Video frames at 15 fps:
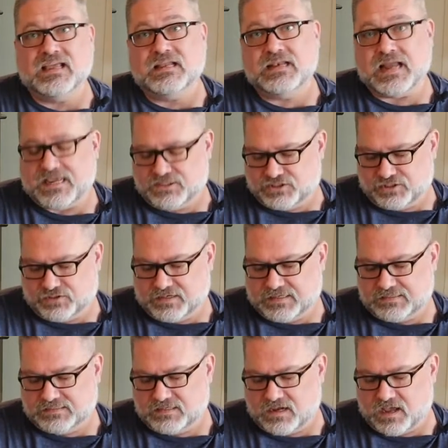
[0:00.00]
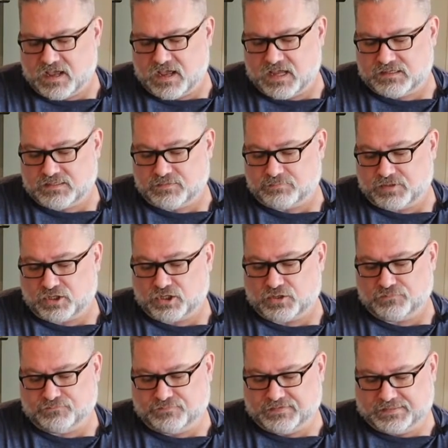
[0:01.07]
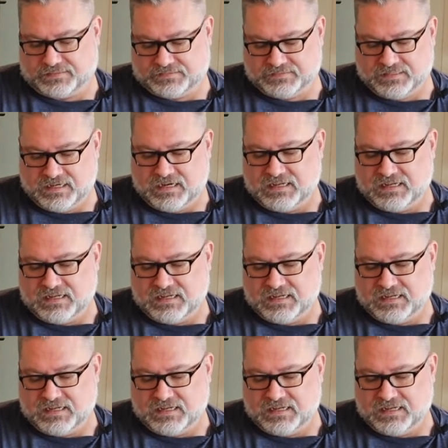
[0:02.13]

nature is not perfect.